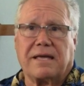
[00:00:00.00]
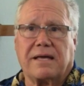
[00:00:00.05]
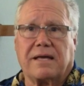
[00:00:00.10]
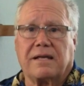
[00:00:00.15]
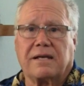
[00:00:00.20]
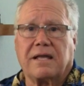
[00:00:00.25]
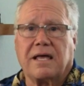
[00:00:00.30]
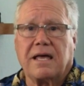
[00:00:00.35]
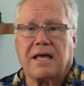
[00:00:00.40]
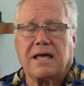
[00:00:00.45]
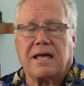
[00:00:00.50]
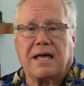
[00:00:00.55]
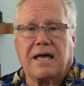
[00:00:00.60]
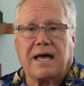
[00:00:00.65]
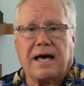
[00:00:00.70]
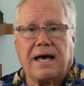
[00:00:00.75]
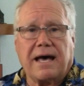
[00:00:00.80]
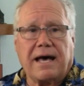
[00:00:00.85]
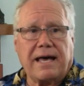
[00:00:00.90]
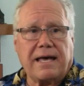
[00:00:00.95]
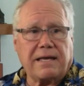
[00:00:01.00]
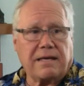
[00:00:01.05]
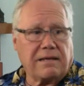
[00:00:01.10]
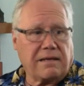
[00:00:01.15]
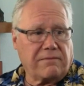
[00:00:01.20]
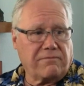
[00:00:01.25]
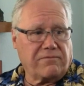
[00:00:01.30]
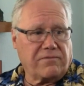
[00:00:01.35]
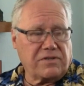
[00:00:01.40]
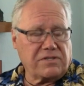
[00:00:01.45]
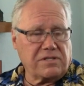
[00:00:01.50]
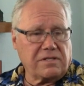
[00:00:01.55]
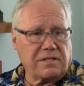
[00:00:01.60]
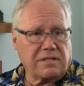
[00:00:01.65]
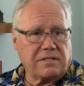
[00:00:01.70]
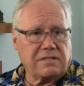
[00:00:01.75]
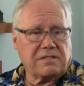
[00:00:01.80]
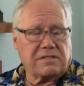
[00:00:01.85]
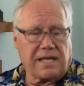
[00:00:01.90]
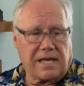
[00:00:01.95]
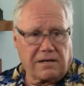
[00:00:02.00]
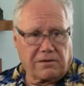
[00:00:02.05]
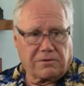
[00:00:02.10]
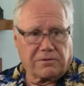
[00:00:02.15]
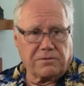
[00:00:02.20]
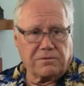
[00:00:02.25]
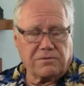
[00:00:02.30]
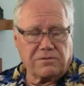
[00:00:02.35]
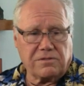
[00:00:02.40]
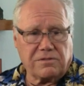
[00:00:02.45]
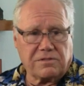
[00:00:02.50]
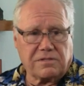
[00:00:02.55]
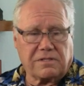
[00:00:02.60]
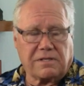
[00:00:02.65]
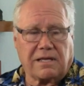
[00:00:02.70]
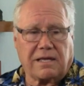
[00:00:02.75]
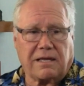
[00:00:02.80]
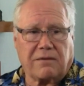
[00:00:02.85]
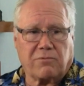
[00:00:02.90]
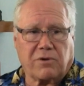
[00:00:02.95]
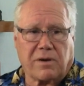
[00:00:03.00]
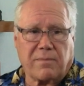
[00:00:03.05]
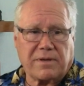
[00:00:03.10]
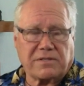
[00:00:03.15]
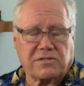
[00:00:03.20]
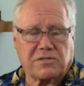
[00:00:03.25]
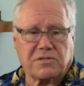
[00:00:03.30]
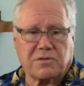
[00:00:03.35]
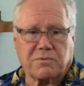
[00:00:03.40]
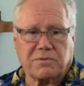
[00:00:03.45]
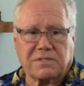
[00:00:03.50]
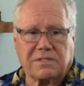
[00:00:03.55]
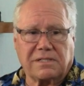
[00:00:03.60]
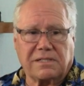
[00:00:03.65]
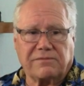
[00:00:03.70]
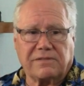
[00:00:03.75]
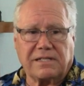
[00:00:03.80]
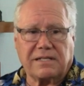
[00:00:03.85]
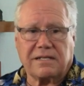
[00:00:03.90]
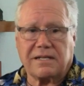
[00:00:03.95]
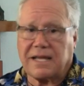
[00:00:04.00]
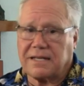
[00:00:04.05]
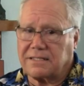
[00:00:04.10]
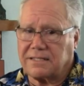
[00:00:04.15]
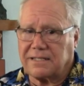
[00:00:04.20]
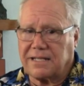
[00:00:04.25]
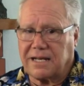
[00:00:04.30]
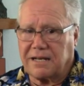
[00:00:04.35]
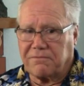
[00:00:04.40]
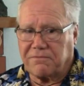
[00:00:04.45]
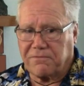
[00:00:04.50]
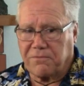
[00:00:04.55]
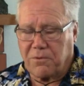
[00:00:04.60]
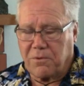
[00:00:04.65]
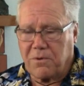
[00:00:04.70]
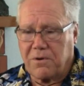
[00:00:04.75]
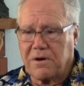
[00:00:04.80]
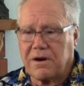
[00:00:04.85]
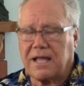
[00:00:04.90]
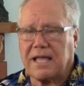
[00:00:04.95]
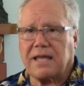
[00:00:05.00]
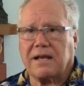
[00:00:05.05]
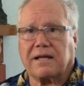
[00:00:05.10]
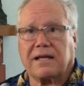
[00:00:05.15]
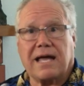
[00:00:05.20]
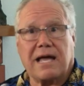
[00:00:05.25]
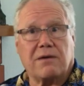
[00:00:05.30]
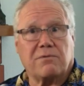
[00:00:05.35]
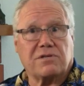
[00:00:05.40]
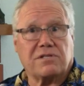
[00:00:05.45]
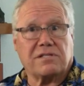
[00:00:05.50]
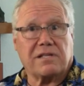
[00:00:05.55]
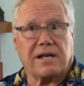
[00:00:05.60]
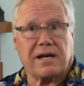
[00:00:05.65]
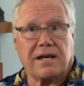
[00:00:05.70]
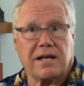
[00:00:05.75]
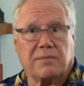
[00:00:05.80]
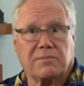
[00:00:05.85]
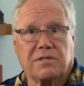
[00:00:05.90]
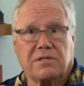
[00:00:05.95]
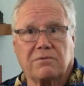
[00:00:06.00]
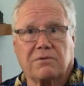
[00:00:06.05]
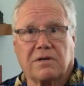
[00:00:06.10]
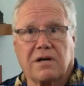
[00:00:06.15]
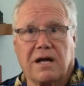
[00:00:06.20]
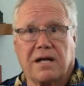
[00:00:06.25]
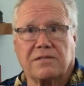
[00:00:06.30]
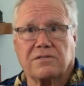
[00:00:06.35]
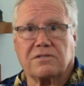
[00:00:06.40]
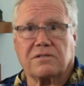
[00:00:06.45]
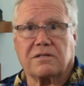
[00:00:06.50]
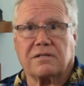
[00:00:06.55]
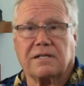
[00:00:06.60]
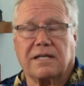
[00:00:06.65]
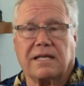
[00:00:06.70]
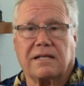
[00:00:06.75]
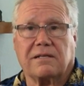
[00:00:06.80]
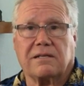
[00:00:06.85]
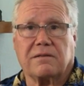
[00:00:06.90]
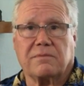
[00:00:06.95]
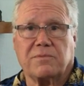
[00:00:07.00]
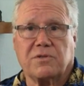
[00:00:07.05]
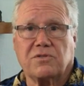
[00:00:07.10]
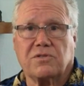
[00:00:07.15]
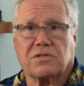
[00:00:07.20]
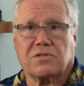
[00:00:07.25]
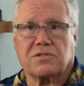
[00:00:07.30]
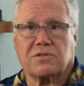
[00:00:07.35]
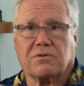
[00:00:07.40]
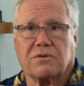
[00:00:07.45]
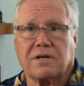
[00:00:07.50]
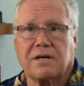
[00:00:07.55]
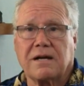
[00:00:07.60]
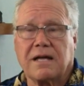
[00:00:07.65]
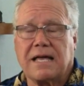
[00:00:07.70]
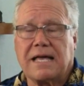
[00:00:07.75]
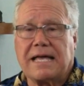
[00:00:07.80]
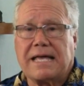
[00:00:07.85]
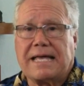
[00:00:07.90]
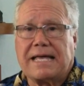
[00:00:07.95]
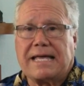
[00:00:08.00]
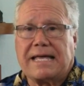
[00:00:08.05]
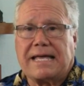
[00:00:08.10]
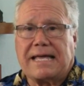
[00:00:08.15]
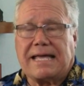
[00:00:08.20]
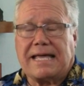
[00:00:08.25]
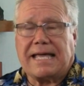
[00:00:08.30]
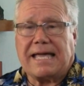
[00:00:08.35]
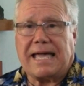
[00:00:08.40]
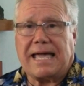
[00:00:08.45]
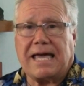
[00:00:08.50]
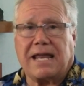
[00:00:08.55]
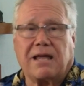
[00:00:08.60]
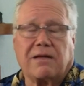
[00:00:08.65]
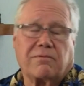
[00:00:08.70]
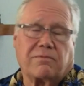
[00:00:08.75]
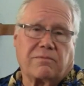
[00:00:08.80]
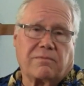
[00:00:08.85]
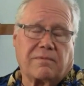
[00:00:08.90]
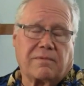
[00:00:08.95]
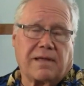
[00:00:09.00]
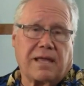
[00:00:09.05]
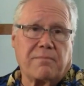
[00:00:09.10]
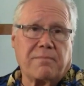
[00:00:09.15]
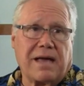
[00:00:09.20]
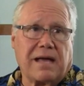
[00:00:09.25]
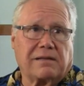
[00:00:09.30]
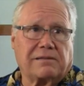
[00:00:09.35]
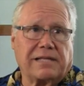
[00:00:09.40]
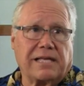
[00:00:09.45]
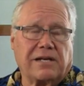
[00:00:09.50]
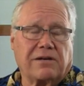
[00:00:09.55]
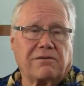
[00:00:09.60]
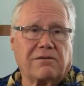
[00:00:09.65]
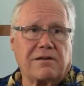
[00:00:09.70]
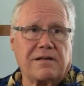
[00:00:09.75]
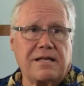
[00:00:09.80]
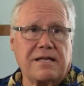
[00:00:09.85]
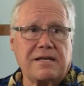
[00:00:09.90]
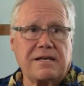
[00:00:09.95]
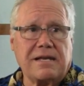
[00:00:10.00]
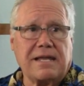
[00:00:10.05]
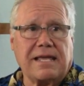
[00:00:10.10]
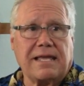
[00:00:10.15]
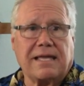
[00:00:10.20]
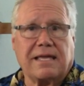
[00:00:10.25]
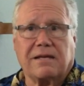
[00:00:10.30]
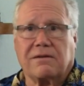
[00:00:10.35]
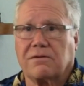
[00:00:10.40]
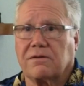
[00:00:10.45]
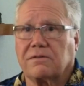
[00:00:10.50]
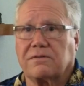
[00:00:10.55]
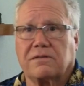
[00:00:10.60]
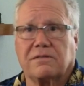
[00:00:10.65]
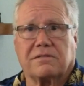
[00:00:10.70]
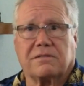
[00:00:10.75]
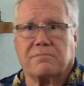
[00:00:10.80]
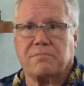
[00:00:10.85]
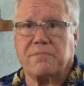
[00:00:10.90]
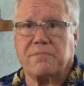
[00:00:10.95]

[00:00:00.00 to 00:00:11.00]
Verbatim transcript: band? I visited Santa Cruz, where my sister was living in 1984, and a guy was setting up to do a concert at the music store. And I came back later on and heard this